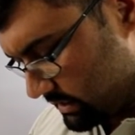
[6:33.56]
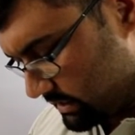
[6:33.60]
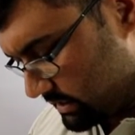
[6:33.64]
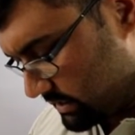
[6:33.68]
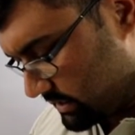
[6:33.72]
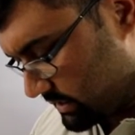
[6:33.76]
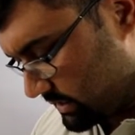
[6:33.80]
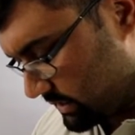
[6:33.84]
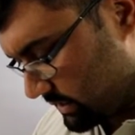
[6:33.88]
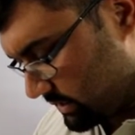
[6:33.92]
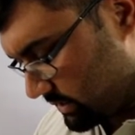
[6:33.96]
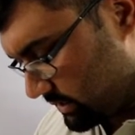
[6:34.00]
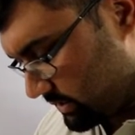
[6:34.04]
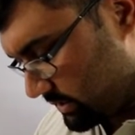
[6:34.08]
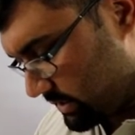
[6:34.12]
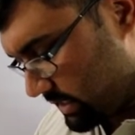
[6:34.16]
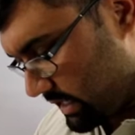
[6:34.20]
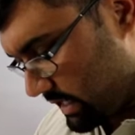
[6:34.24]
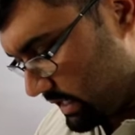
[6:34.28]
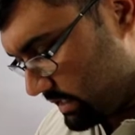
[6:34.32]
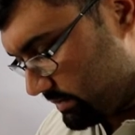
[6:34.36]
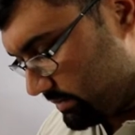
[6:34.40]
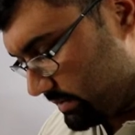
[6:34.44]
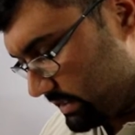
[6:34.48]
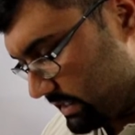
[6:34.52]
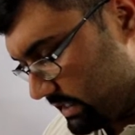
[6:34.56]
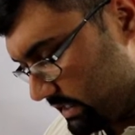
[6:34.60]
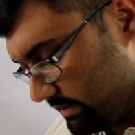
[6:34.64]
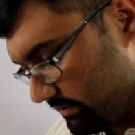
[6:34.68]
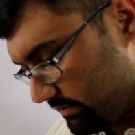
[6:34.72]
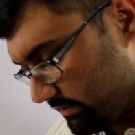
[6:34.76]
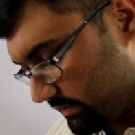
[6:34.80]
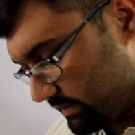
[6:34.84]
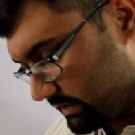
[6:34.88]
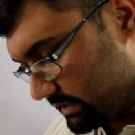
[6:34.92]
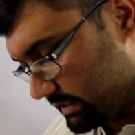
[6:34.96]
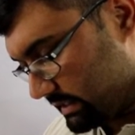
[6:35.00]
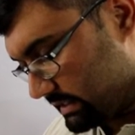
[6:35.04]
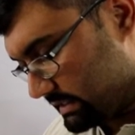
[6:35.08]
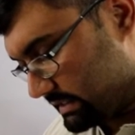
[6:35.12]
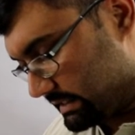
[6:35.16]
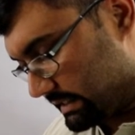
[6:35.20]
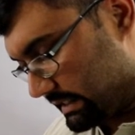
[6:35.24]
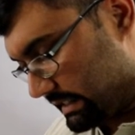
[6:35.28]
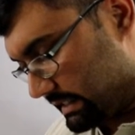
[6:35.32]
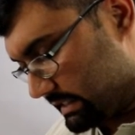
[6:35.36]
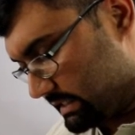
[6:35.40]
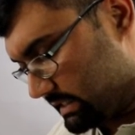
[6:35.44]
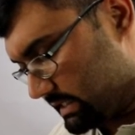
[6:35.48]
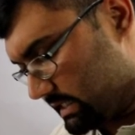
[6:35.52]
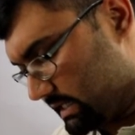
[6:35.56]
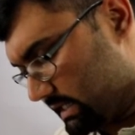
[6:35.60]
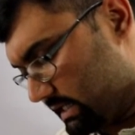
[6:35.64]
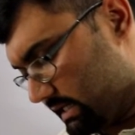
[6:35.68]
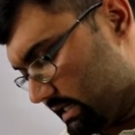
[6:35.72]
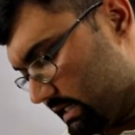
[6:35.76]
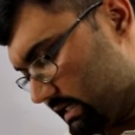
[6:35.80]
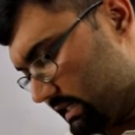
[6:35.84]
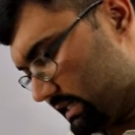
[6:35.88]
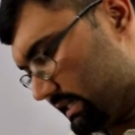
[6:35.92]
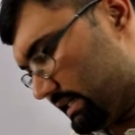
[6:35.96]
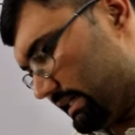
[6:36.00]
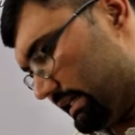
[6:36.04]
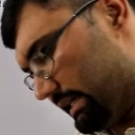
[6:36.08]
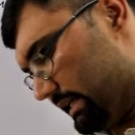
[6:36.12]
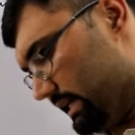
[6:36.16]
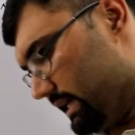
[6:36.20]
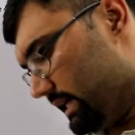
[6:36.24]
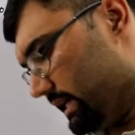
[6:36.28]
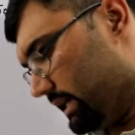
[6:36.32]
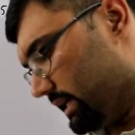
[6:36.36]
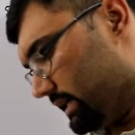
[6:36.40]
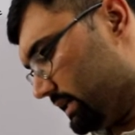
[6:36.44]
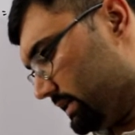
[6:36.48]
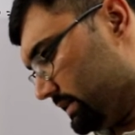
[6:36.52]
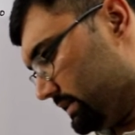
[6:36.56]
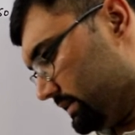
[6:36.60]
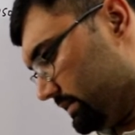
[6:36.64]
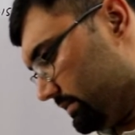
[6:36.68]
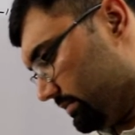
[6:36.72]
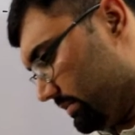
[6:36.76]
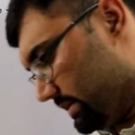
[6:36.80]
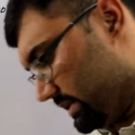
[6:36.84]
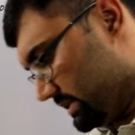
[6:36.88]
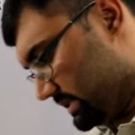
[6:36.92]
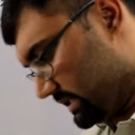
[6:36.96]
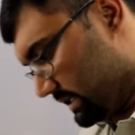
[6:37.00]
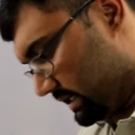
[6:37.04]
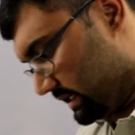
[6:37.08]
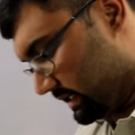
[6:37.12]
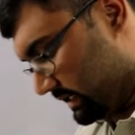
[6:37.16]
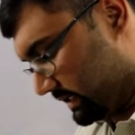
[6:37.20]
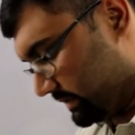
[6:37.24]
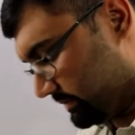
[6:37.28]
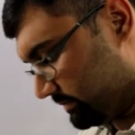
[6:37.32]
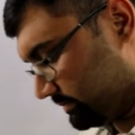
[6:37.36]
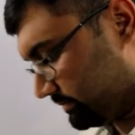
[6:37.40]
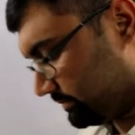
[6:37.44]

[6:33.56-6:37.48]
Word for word: So I believe this is clear basically.